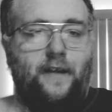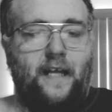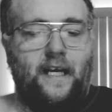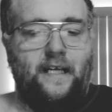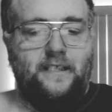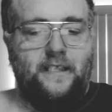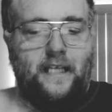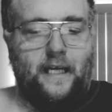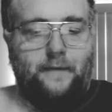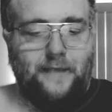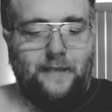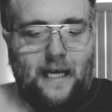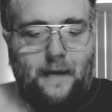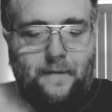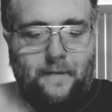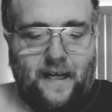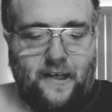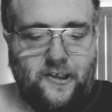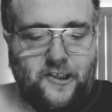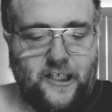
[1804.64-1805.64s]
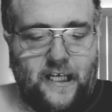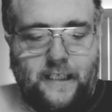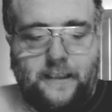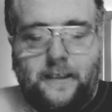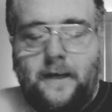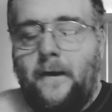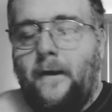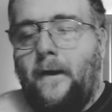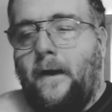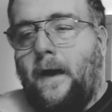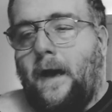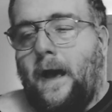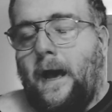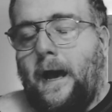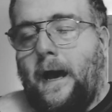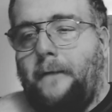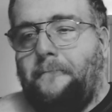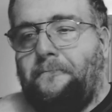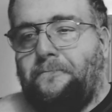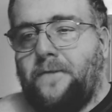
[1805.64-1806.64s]
last names. I apologize.
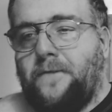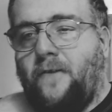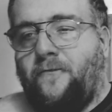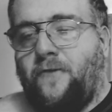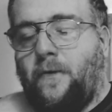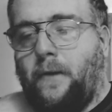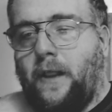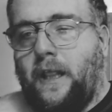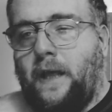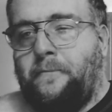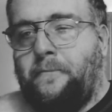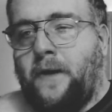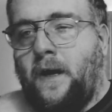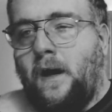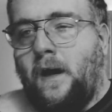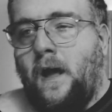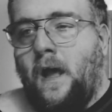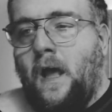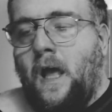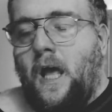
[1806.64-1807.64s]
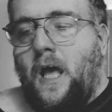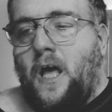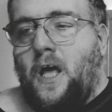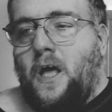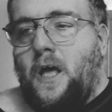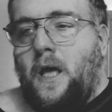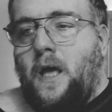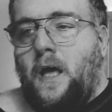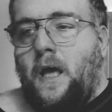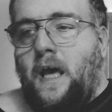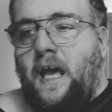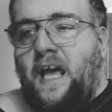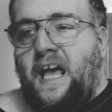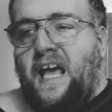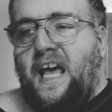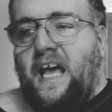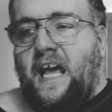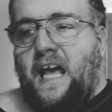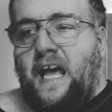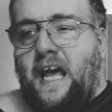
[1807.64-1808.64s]
Um, from Olympia.
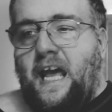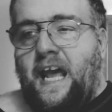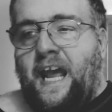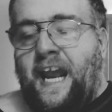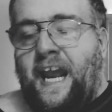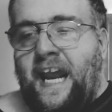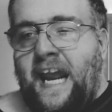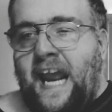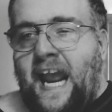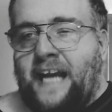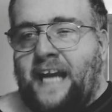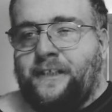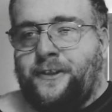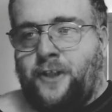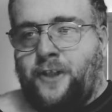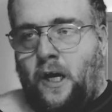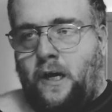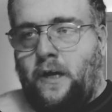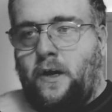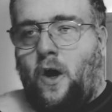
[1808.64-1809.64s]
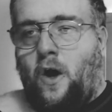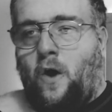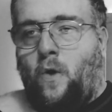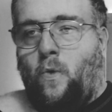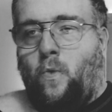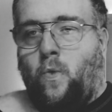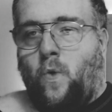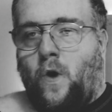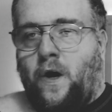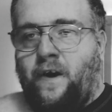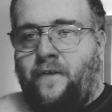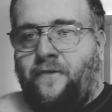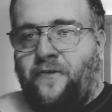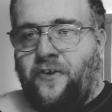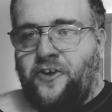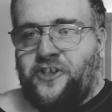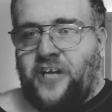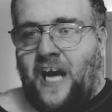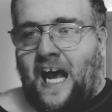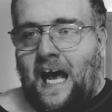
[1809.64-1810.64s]
He has done a
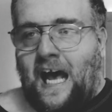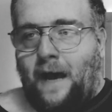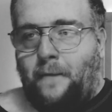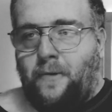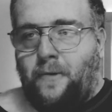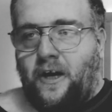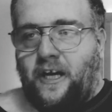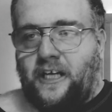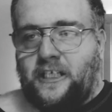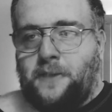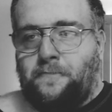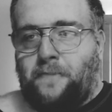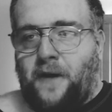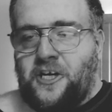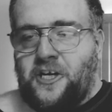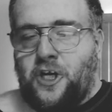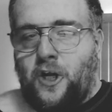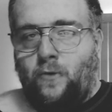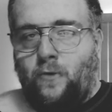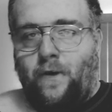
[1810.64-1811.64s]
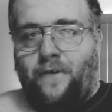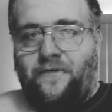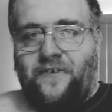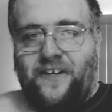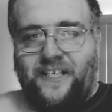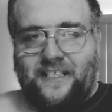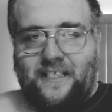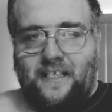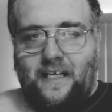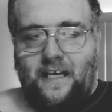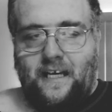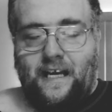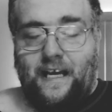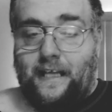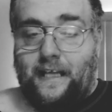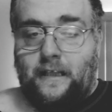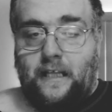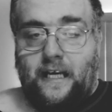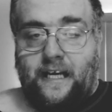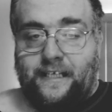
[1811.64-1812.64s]
wonderful job, especially with his
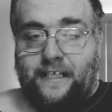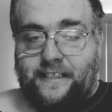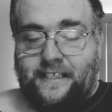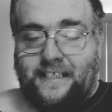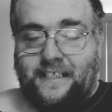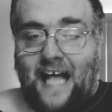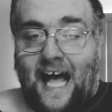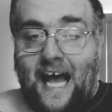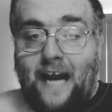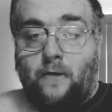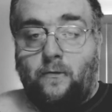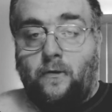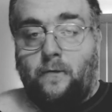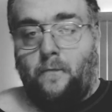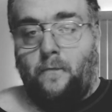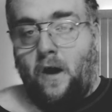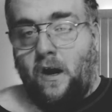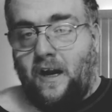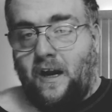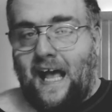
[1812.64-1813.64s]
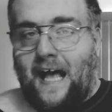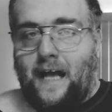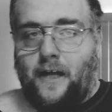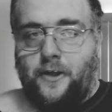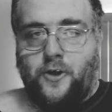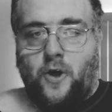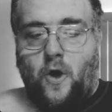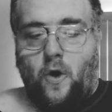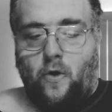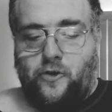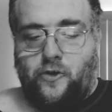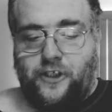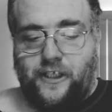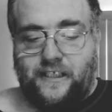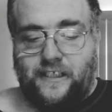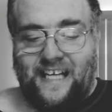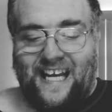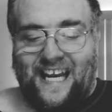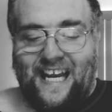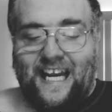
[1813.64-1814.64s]
his stock among college
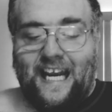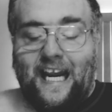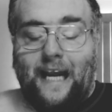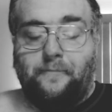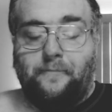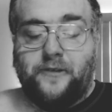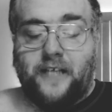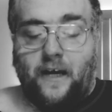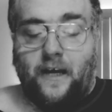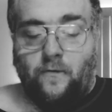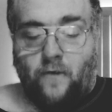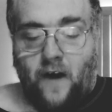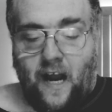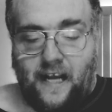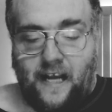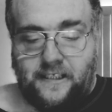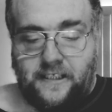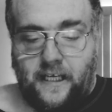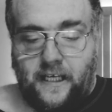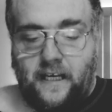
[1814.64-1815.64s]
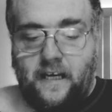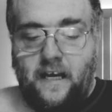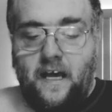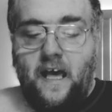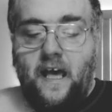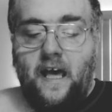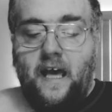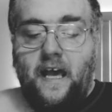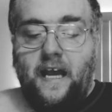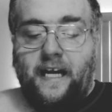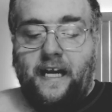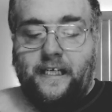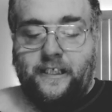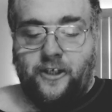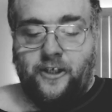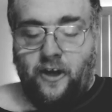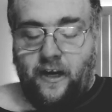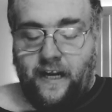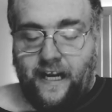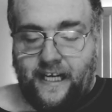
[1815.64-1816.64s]
coaches, he keeps on rising. He's
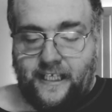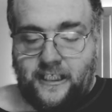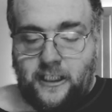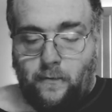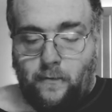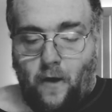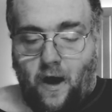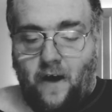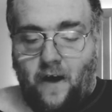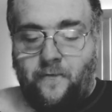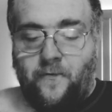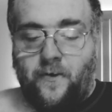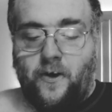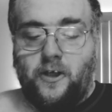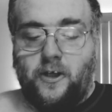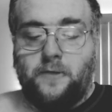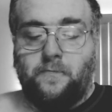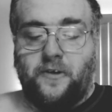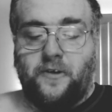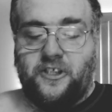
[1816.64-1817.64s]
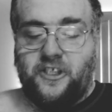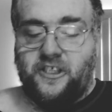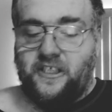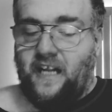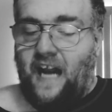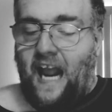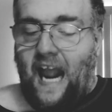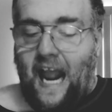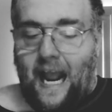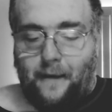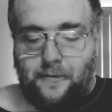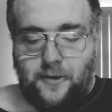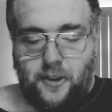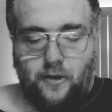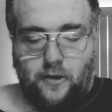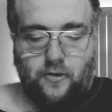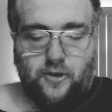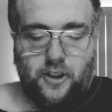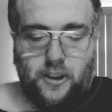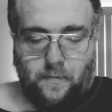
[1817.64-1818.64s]
going to get some offers, but just an
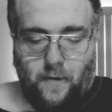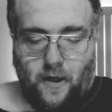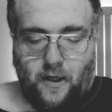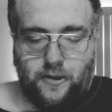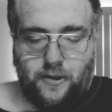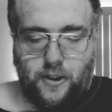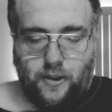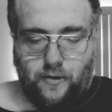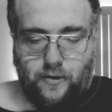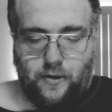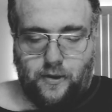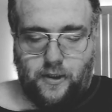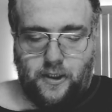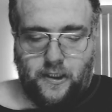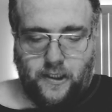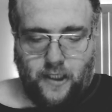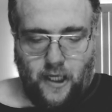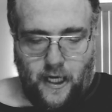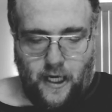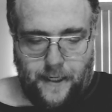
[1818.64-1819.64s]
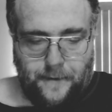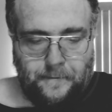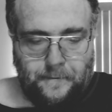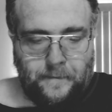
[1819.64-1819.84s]
absolute small school stud.